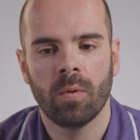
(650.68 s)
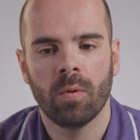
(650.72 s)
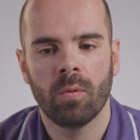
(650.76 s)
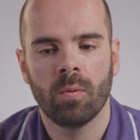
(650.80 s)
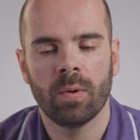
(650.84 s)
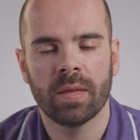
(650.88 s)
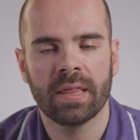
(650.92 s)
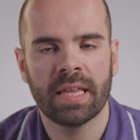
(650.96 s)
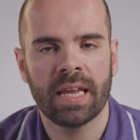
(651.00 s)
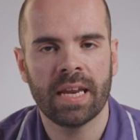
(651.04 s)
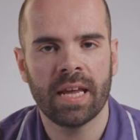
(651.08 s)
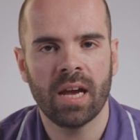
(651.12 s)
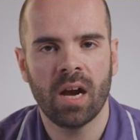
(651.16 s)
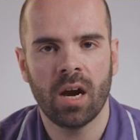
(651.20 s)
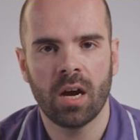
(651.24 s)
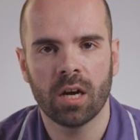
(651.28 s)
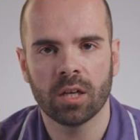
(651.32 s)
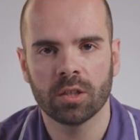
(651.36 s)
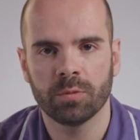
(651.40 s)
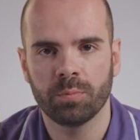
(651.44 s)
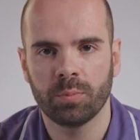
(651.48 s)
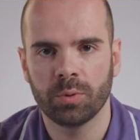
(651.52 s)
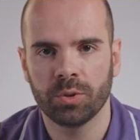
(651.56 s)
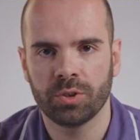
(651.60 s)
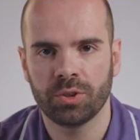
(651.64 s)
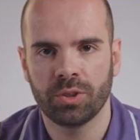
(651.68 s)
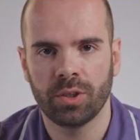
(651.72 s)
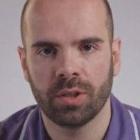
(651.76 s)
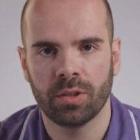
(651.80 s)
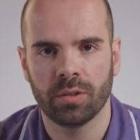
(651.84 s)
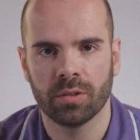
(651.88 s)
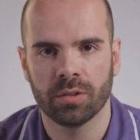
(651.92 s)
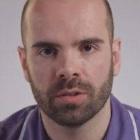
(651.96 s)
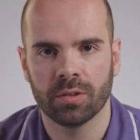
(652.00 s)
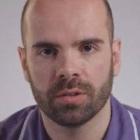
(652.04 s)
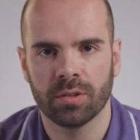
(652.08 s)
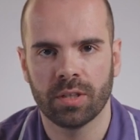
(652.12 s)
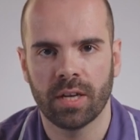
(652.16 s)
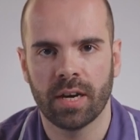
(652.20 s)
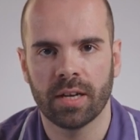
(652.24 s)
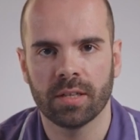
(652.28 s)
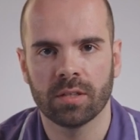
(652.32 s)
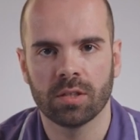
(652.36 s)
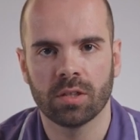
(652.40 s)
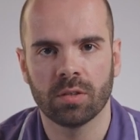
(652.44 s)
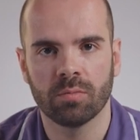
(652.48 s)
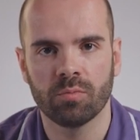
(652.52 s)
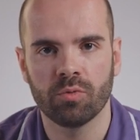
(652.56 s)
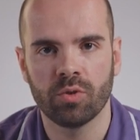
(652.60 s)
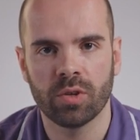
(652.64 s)
With any heart procedures, there are
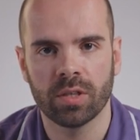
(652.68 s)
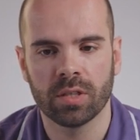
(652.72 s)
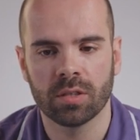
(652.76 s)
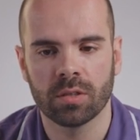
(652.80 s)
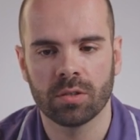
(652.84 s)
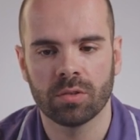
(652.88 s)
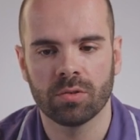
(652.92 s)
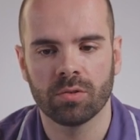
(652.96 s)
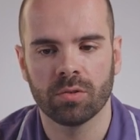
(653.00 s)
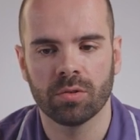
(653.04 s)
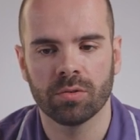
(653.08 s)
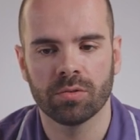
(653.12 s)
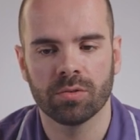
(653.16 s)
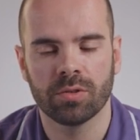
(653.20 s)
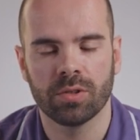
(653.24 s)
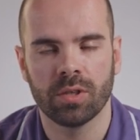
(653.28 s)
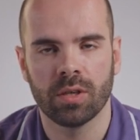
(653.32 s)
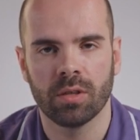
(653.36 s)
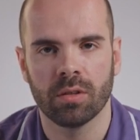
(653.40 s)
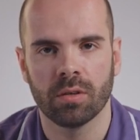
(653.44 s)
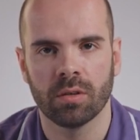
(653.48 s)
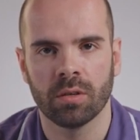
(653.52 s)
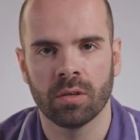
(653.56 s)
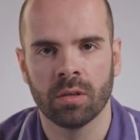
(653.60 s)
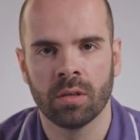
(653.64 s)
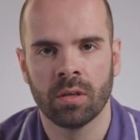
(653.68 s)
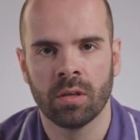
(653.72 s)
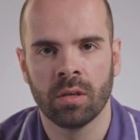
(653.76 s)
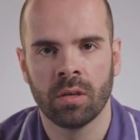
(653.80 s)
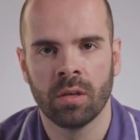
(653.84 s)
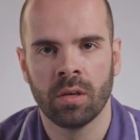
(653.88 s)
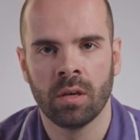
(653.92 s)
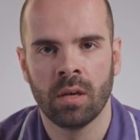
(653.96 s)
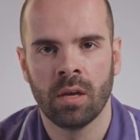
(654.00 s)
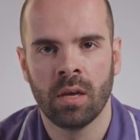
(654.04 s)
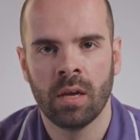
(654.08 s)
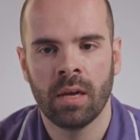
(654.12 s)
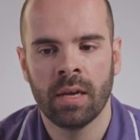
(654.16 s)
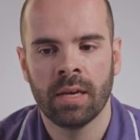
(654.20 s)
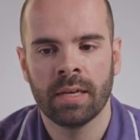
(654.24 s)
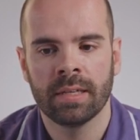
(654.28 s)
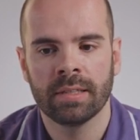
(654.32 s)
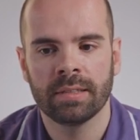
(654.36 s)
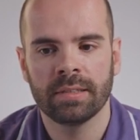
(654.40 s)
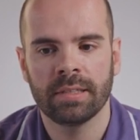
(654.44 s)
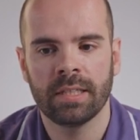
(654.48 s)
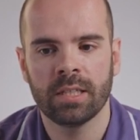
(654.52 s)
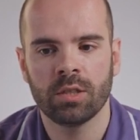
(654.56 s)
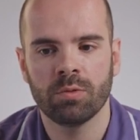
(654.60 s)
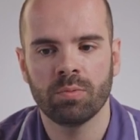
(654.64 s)
some risks to consider.
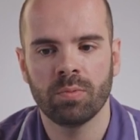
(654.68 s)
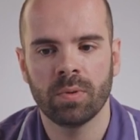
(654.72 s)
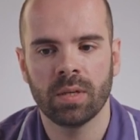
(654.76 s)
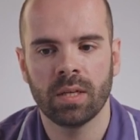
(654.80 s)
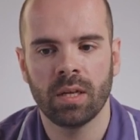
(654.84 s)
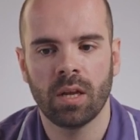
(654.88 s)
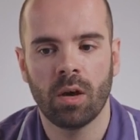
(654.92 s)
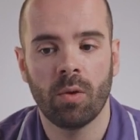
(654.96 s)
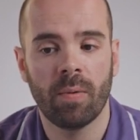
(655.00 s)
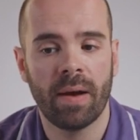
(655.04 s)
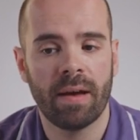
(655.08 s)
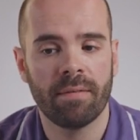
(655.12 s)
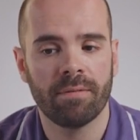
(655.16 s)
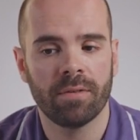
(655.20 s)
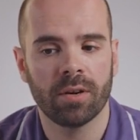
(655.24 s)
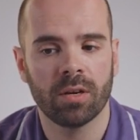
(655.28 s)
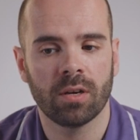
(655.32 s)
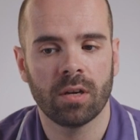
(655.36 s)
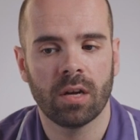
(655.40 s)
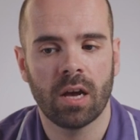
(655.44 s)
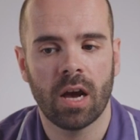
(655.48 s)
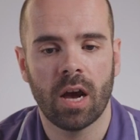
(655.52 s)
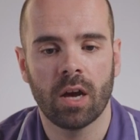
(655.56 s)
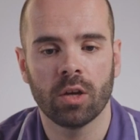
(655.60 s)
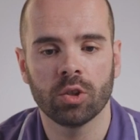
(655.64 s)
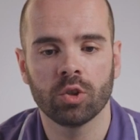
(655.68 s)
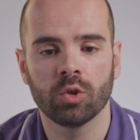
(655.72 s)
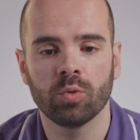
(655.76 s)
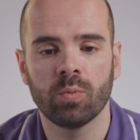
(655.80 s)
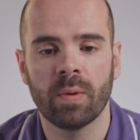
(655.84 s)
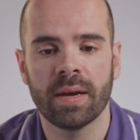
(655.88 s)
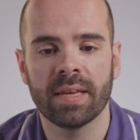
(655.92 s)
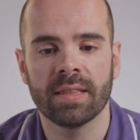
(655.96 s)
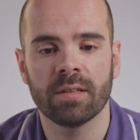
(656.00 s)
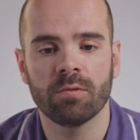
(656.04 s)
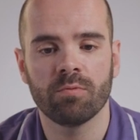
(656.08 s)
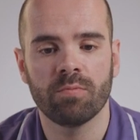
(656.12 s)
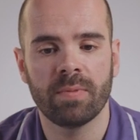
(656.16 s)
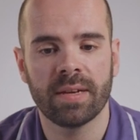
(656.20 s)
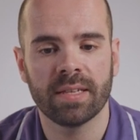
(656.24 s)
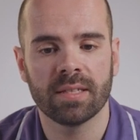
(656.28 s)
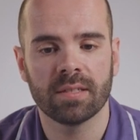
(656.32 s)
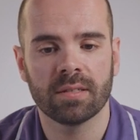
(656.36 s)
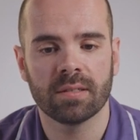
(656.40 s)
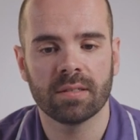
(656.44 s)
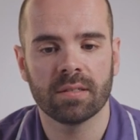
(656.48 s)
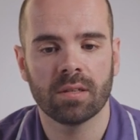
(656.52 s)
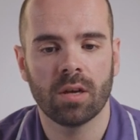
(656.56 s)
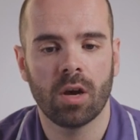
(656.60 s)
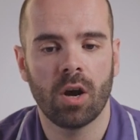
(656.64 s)
This will, however, outweigh the
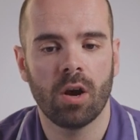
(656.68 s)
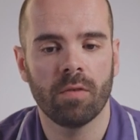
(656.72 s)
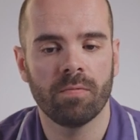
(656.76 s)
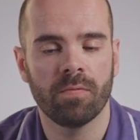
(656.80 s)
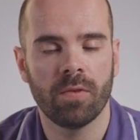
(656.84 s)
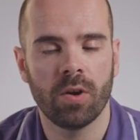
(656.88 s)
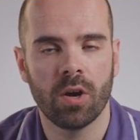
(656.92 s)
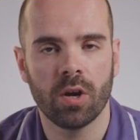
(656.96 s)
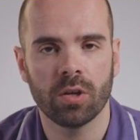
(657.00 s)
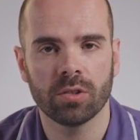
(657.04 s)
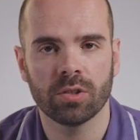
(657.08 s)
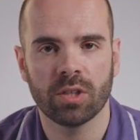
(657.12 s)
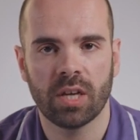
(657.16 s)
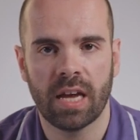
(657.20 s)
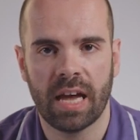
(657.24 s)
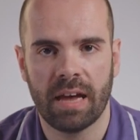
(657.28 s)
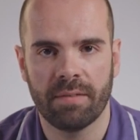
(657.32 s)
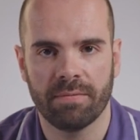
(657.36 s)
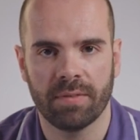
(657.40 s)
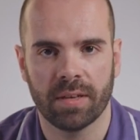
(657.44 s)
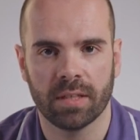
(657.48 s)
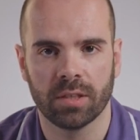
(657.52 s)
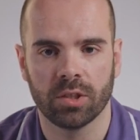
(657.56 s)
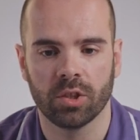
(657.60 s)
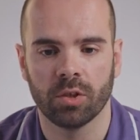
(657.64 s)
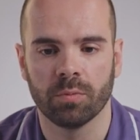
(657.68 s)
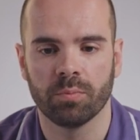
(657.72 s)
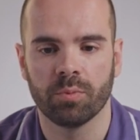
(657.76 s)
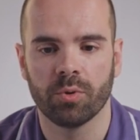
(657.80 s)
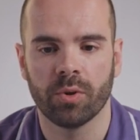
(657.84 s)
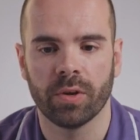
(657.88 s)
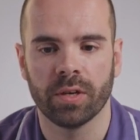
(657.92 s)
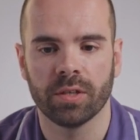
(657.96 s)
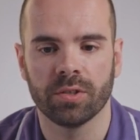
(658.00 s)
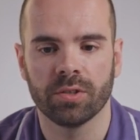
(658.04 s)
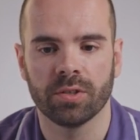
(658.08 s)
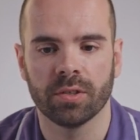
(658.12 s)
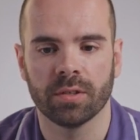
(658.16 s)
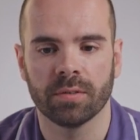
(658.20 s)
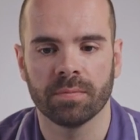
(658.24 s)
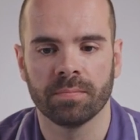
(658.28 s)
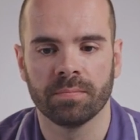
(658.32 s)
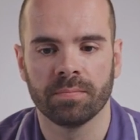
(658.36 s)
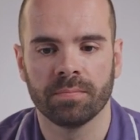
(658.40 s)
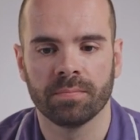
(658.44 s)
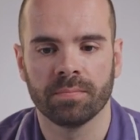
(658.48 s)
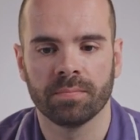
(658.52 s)
risks of not having the operation.